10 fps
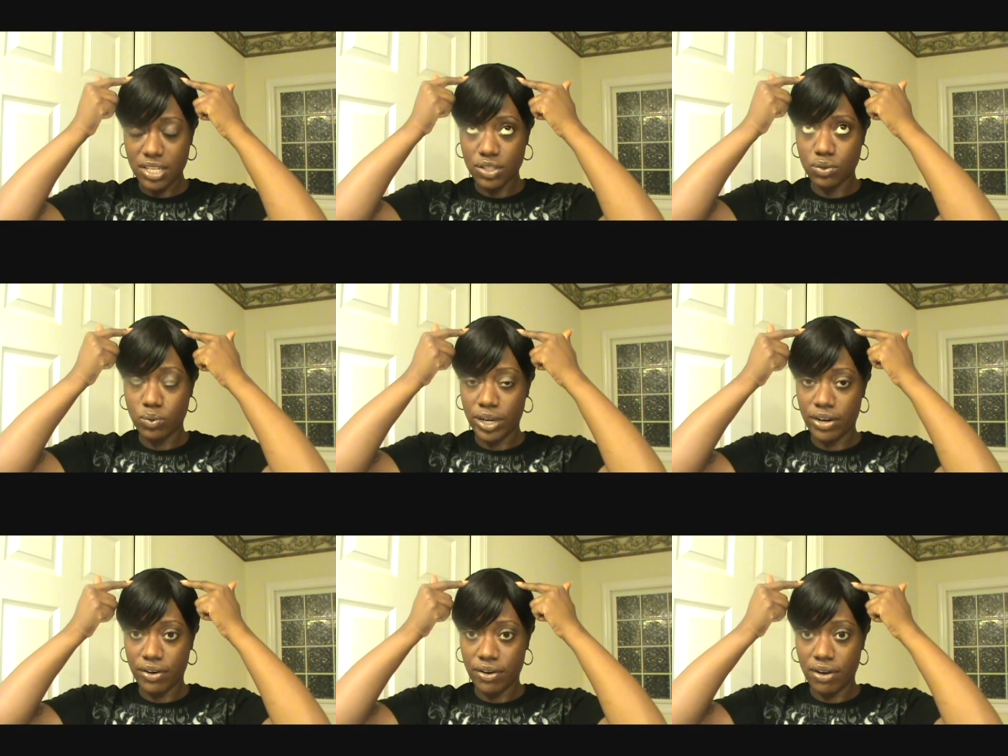to
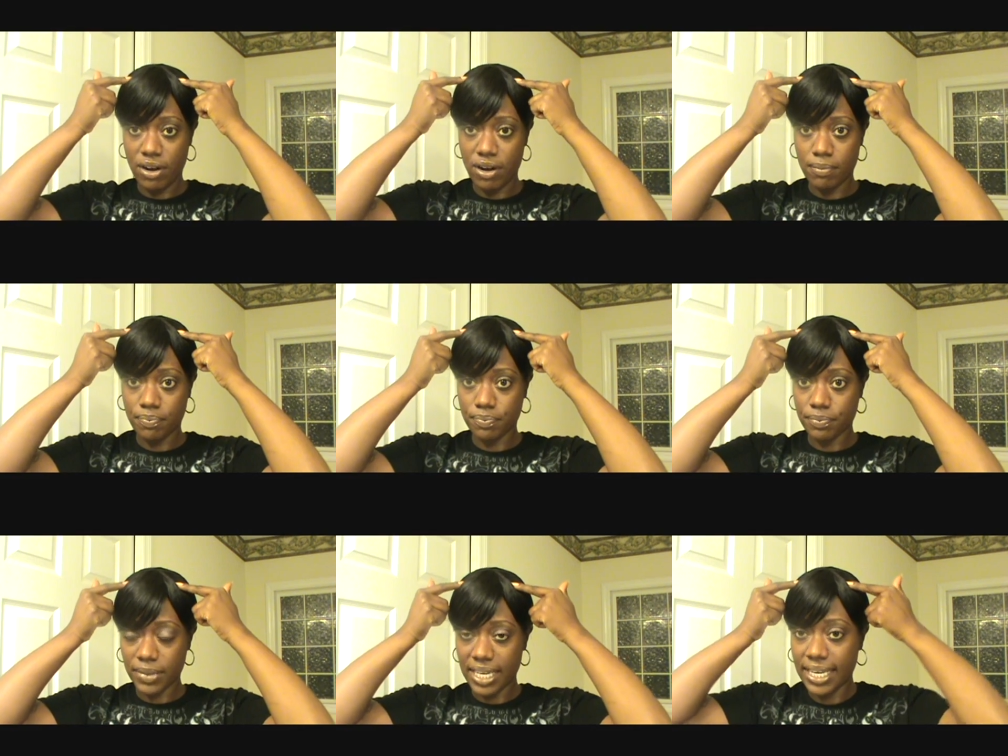where
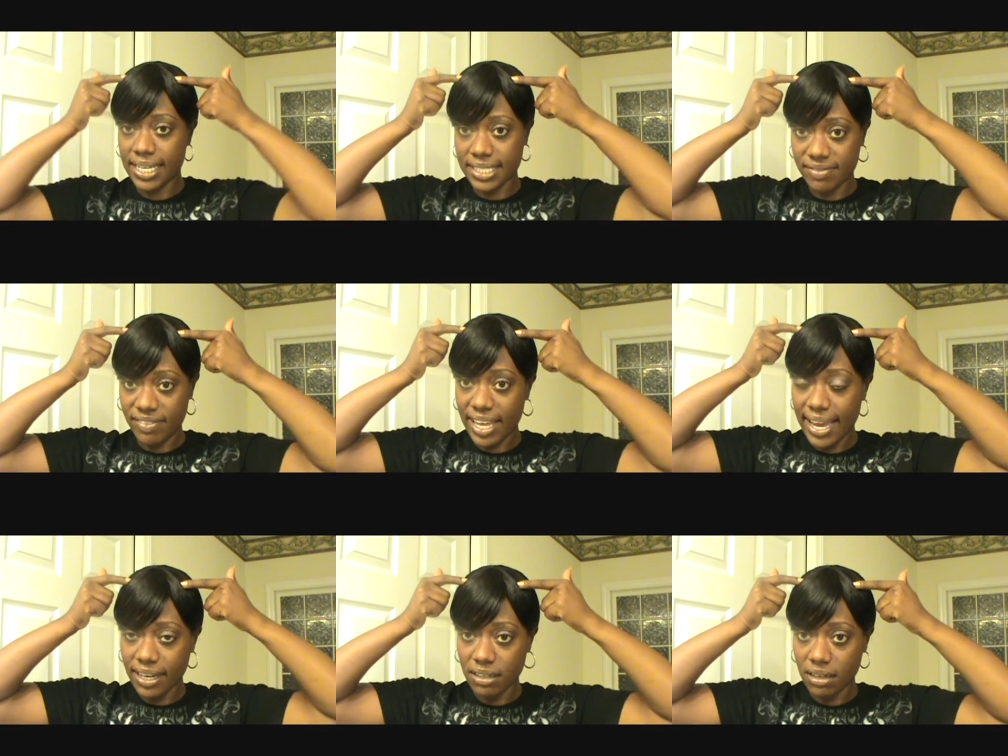it gets
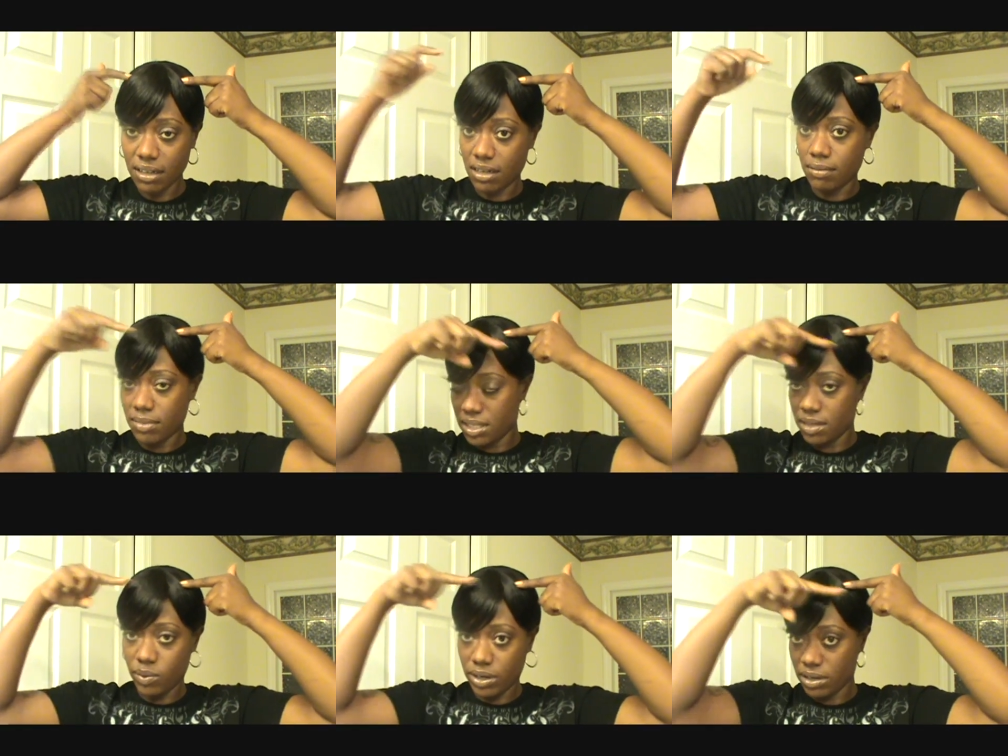flat,
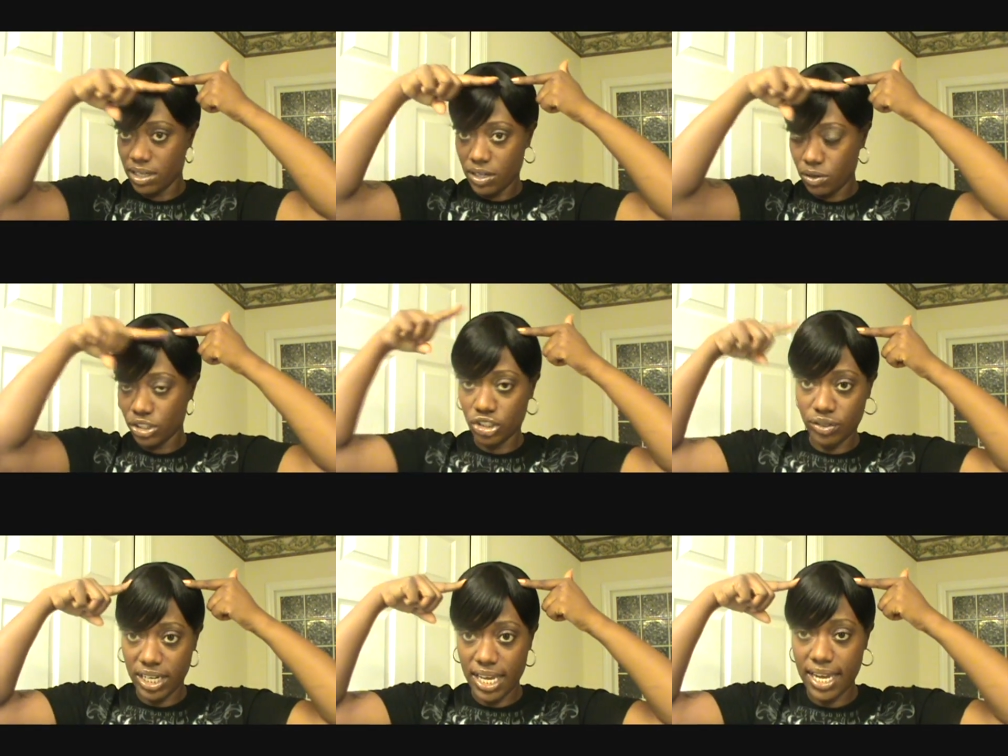where it goes
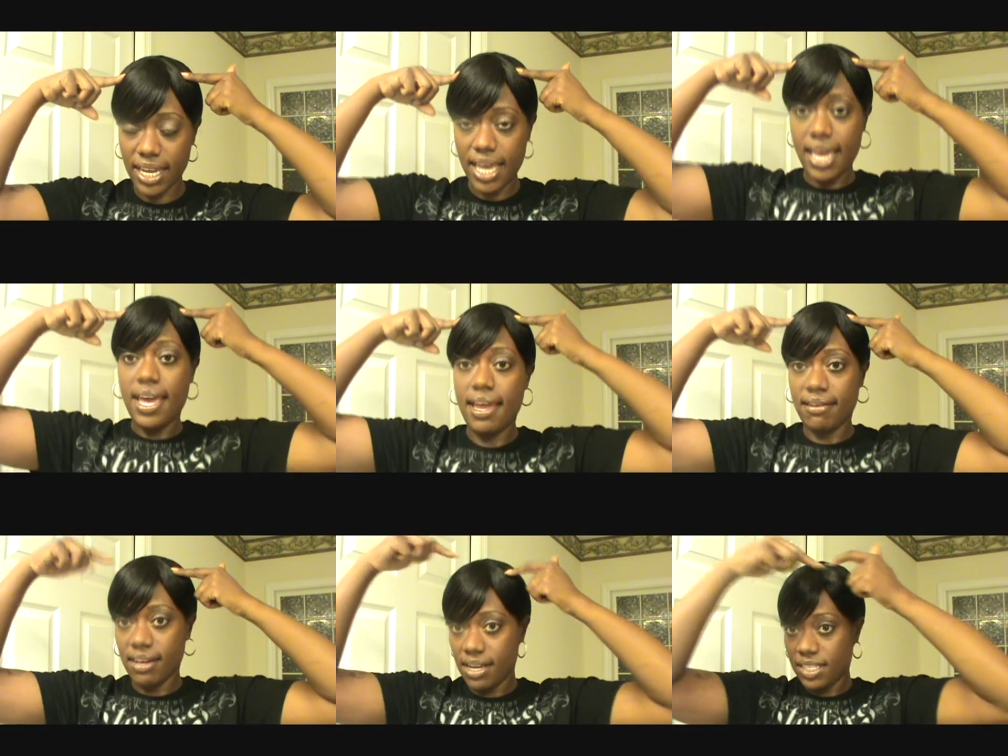straight at,
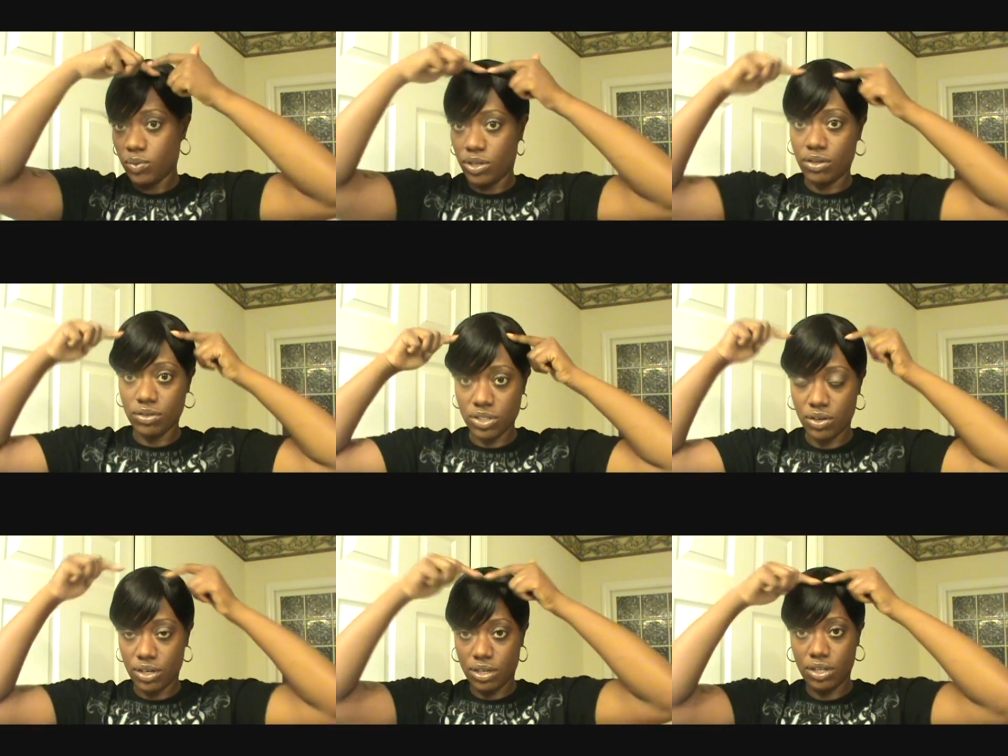and that's where you'll
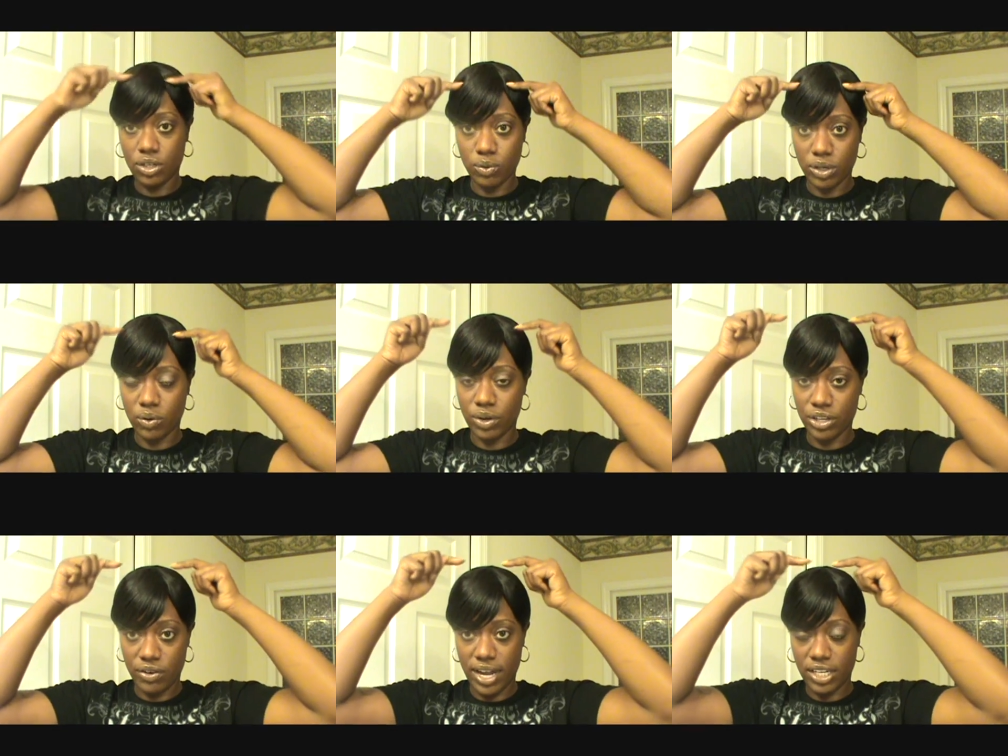start gluing on
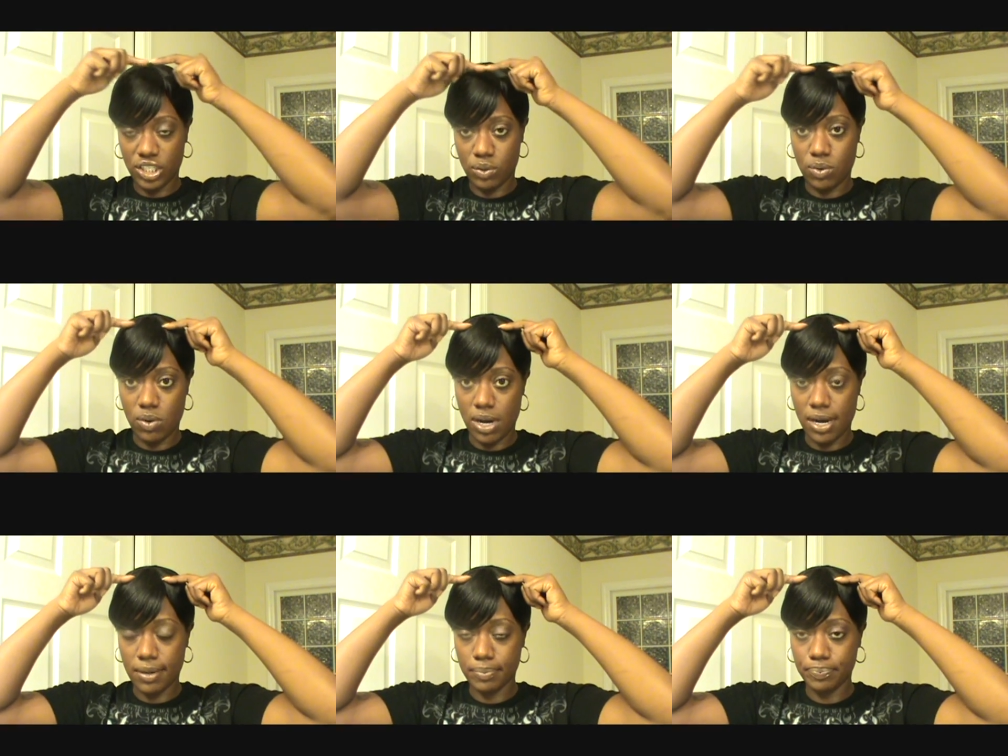your
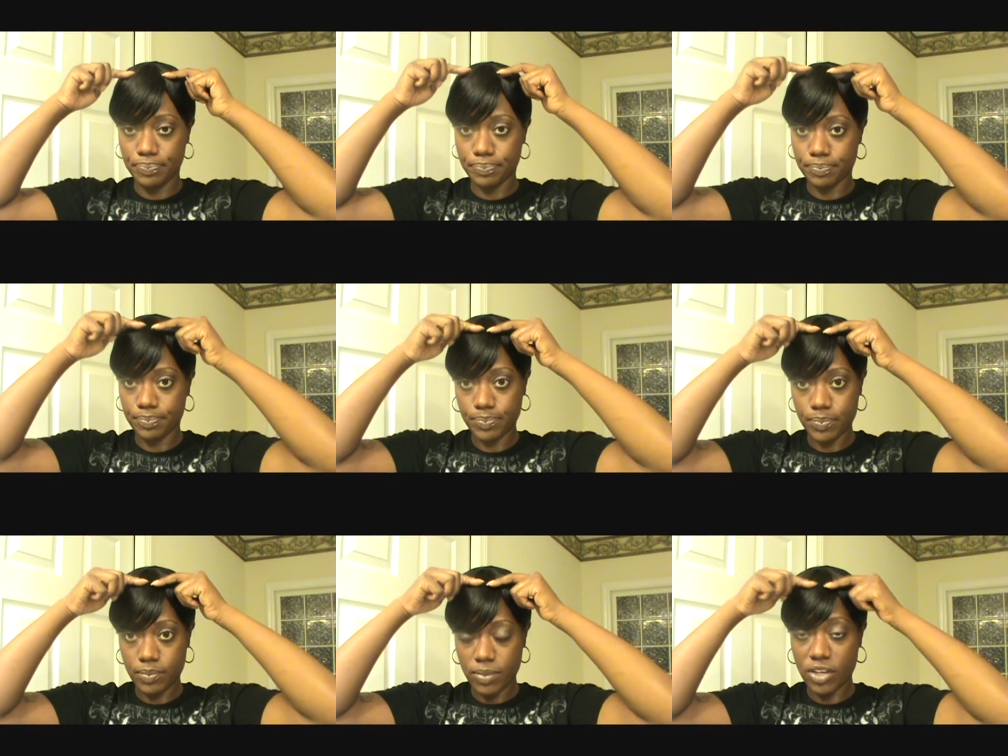actual
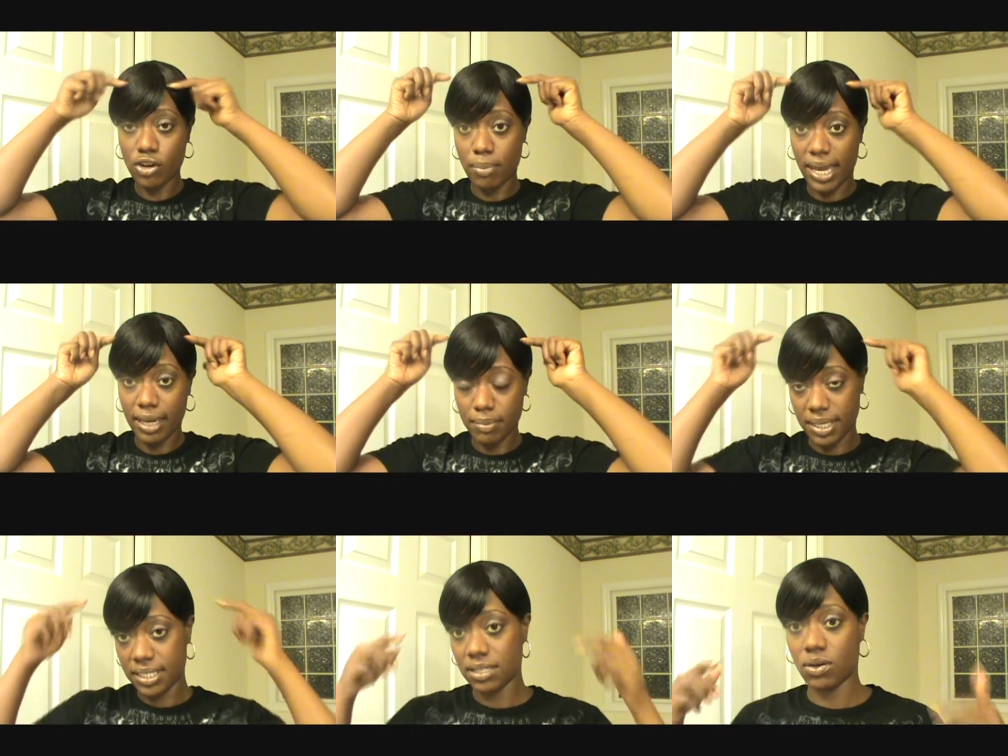your bang
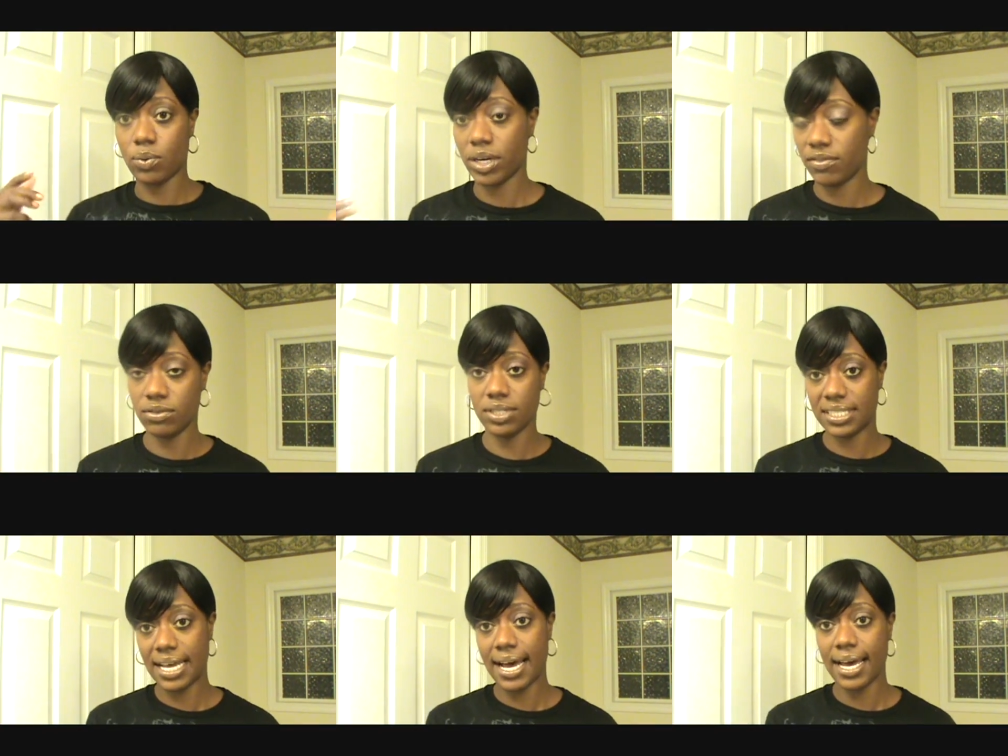piece or whatever you
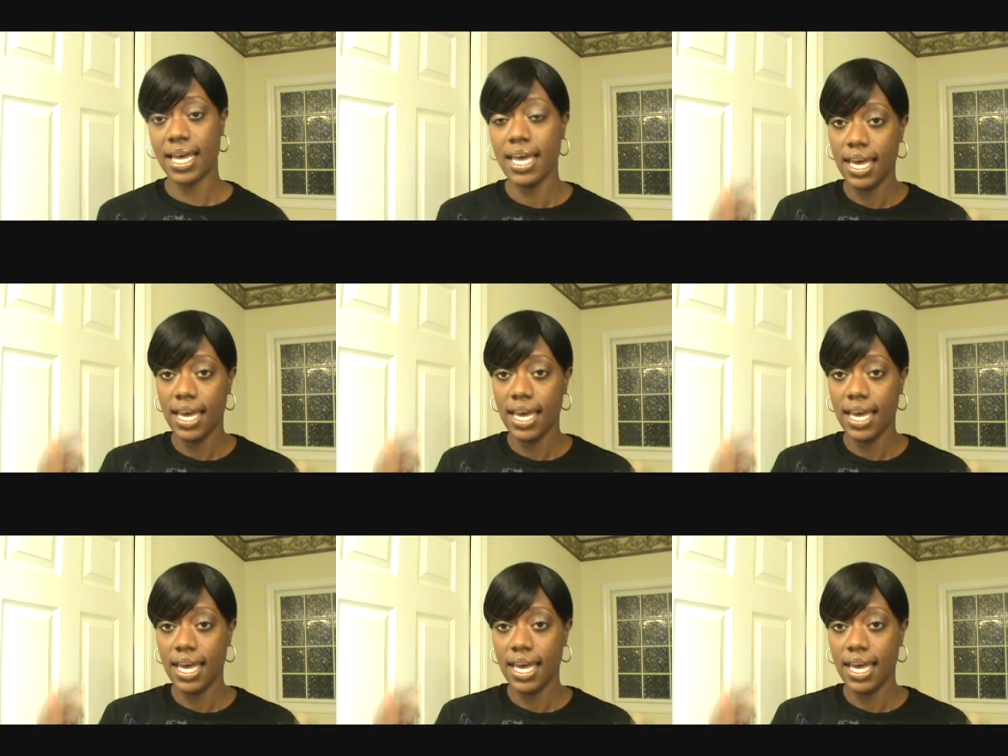decide.